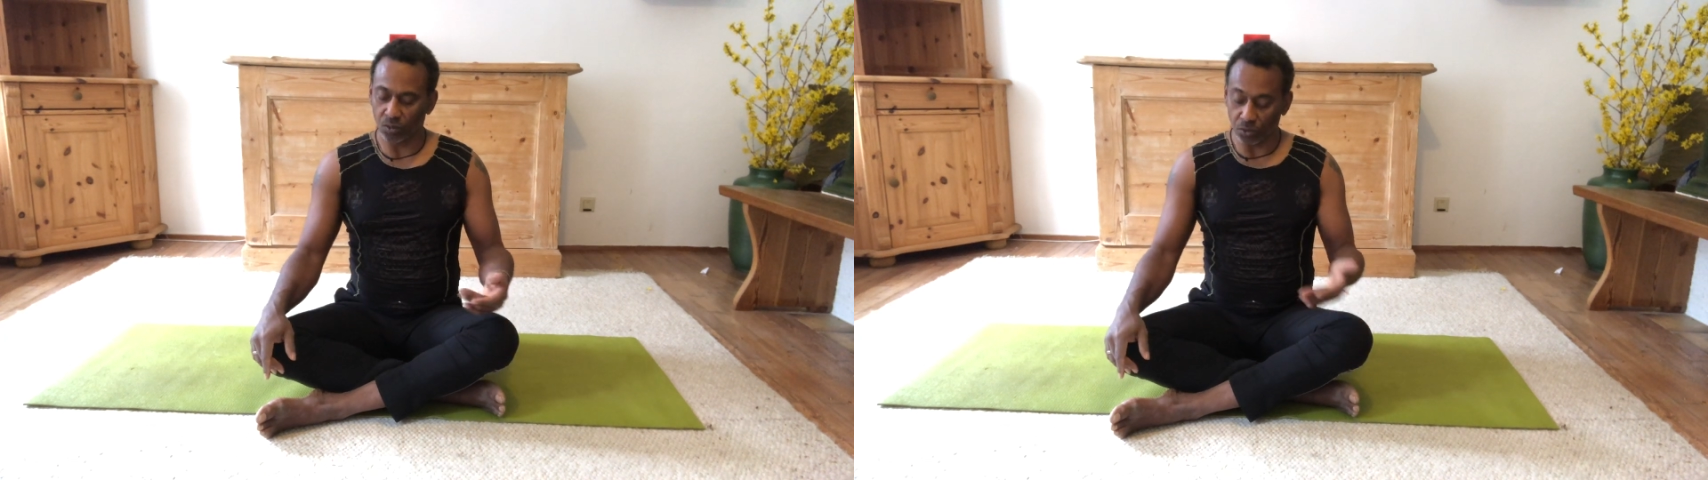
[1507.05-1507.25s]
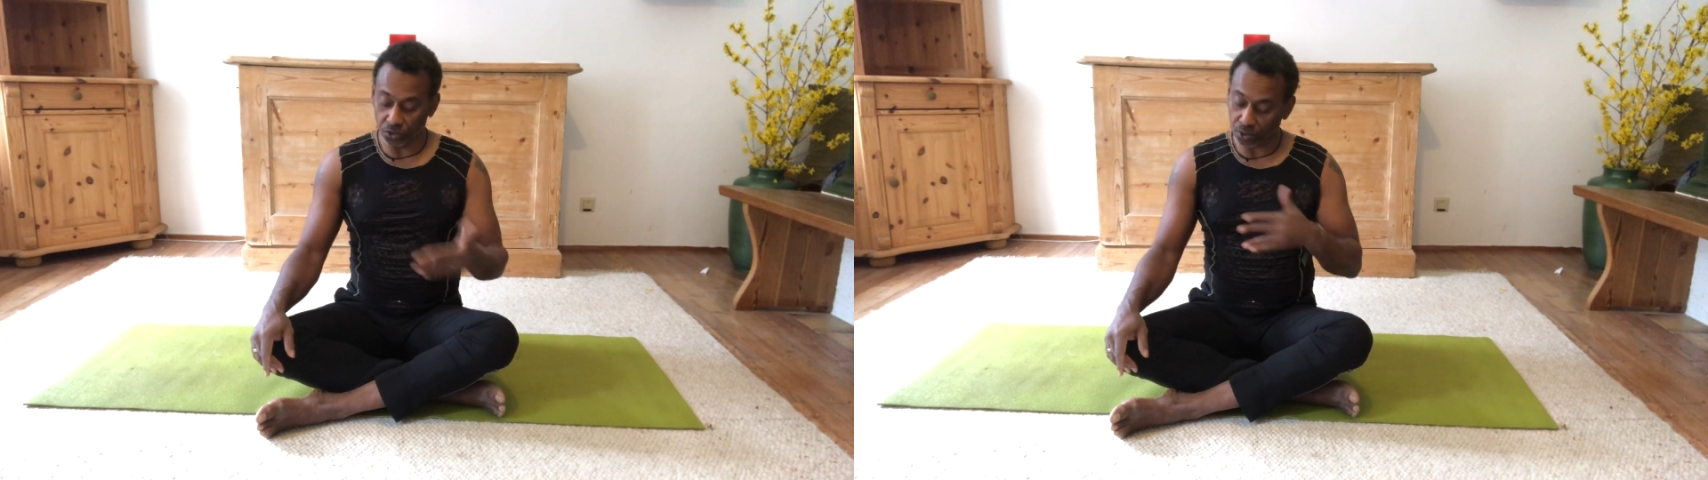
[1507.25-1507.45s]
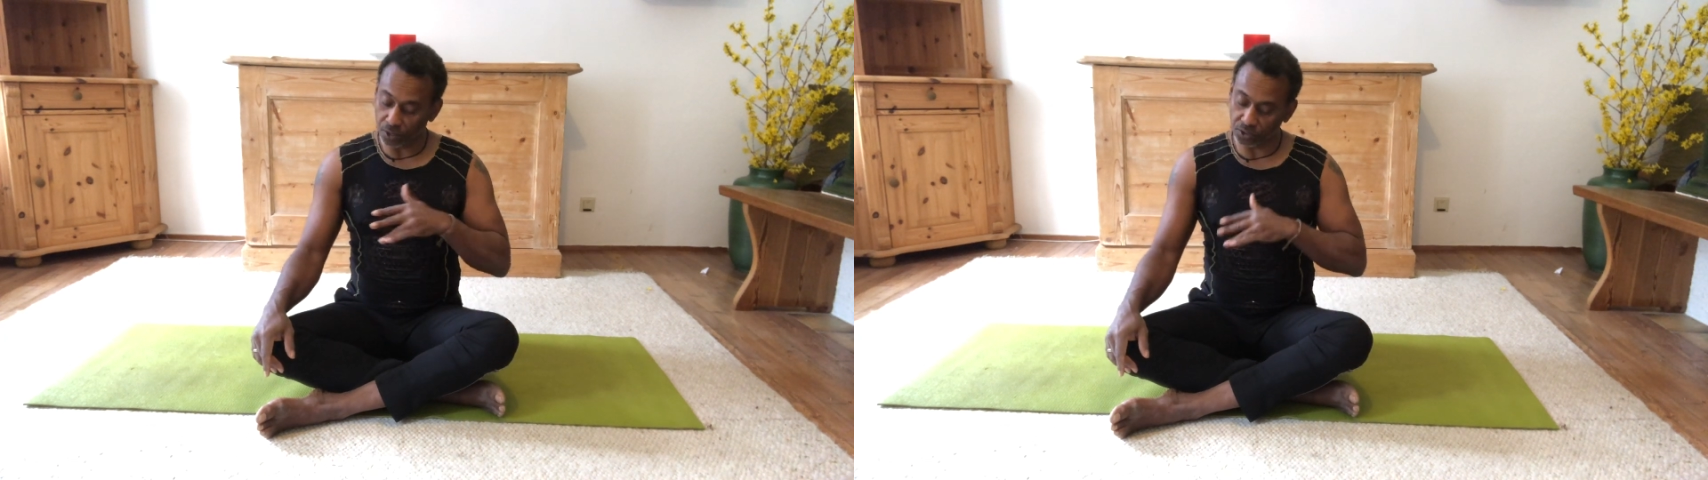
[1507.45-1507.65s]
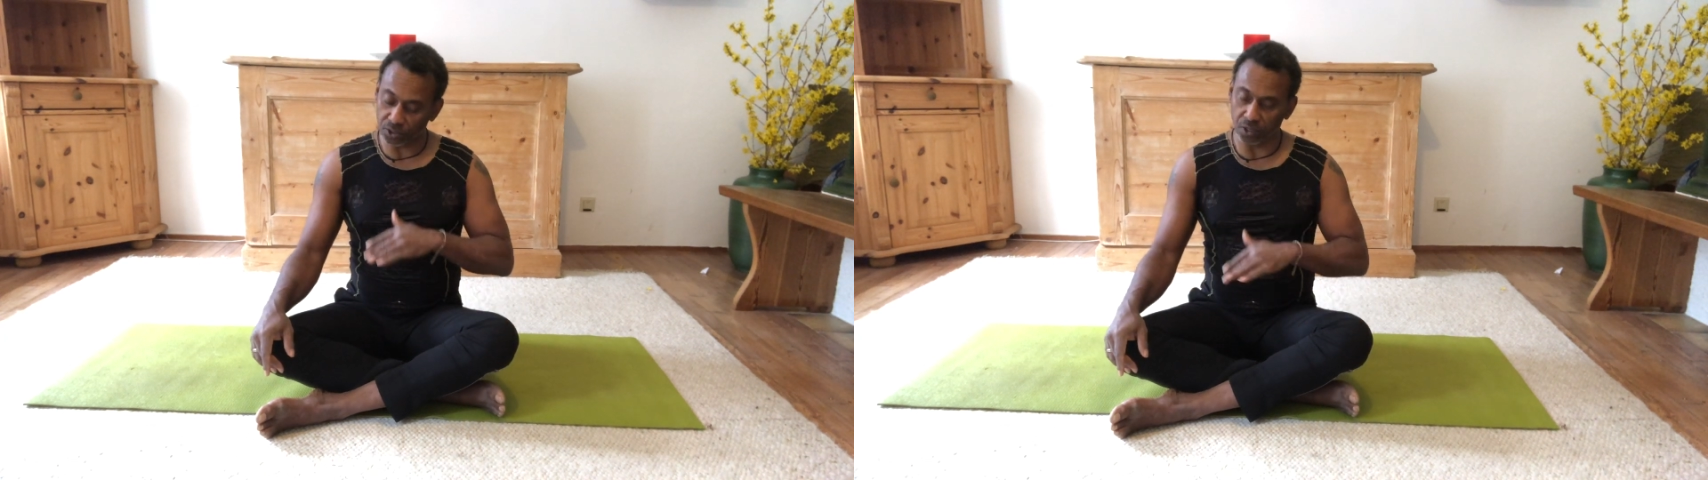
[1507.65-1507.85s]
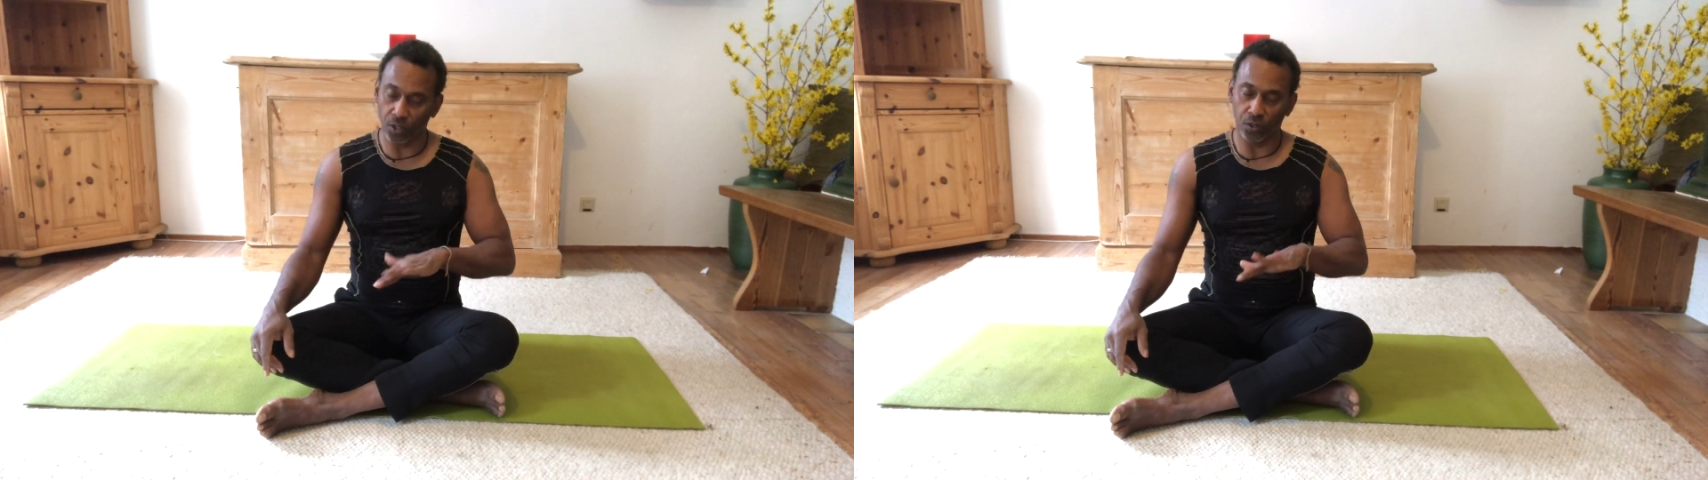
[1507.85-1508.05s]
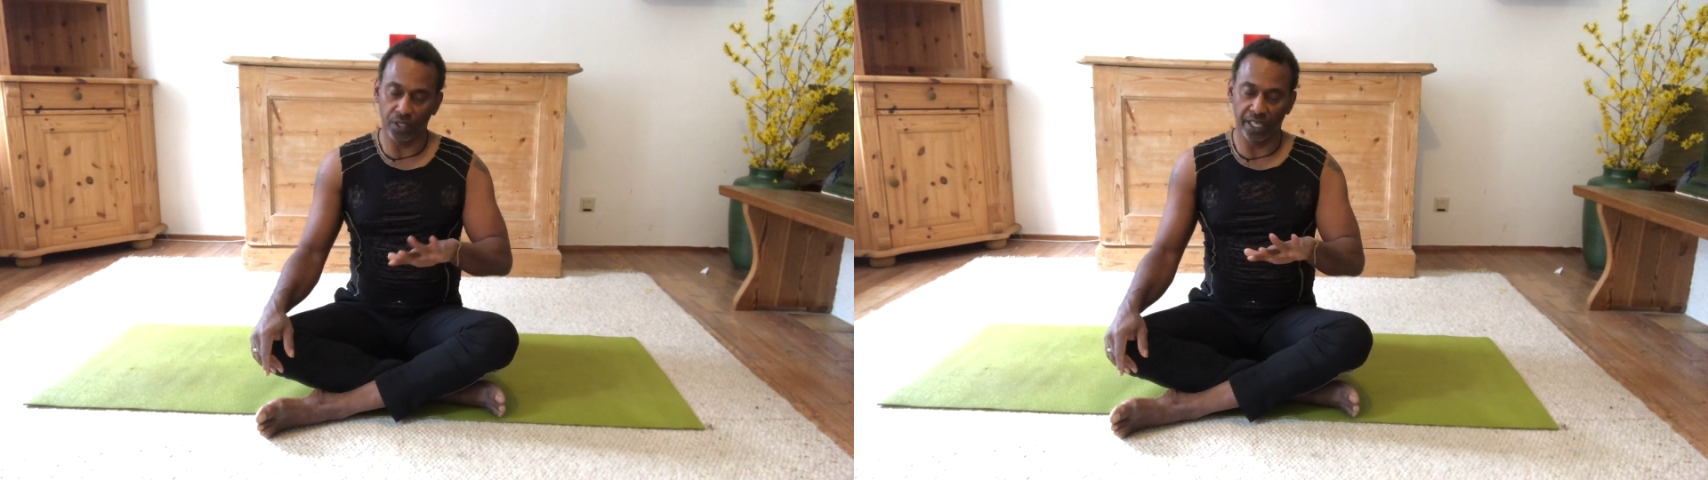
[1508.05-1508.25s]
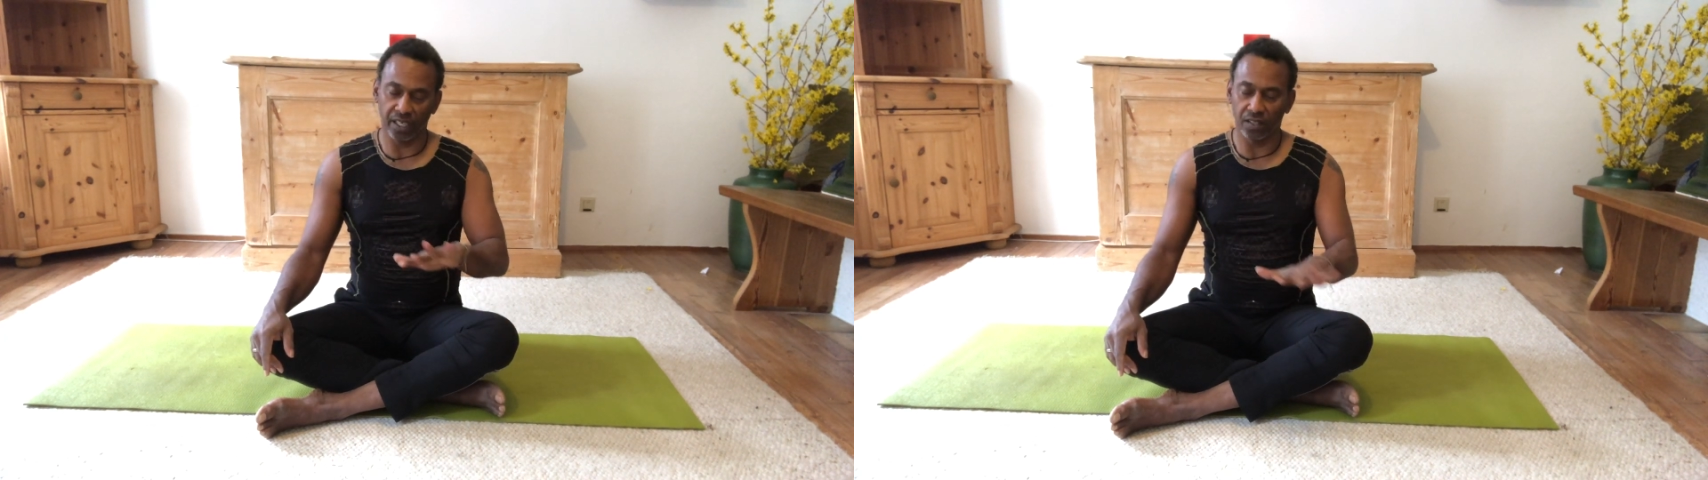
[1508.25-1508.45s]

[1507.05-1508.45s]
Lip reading: we'll start slowly